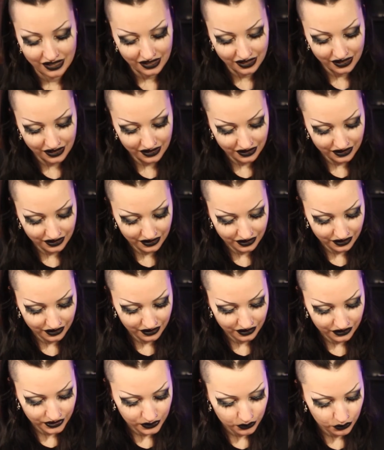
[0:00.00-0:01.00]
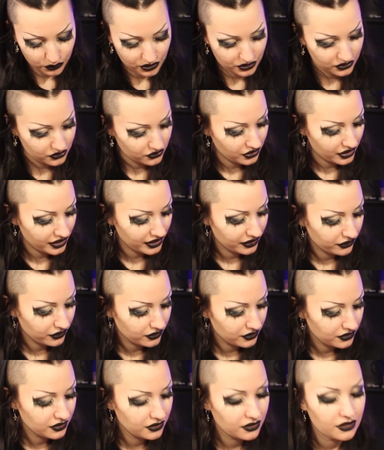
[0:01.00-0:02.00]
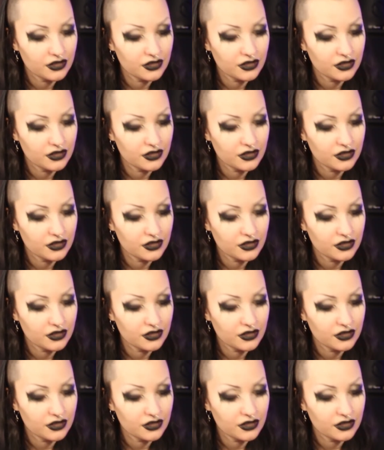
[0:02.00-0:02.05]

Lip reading: This one is not heathered.